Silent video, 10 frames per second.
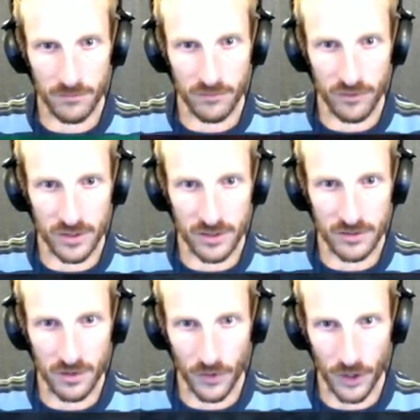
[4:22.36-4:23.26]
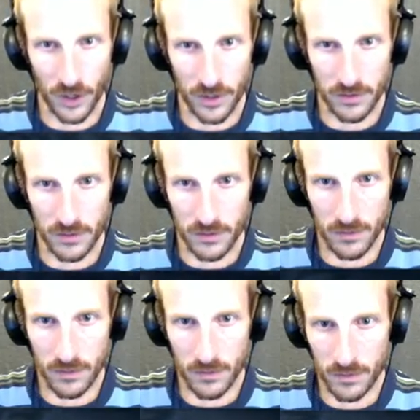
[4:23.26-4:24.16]
freaky's going on.
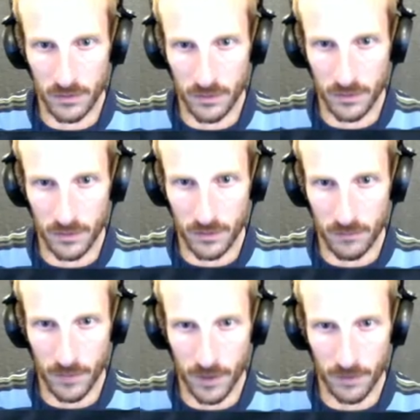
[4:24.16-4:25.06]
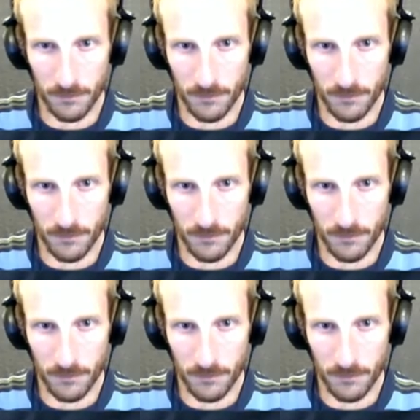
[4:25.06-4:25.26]
Mom?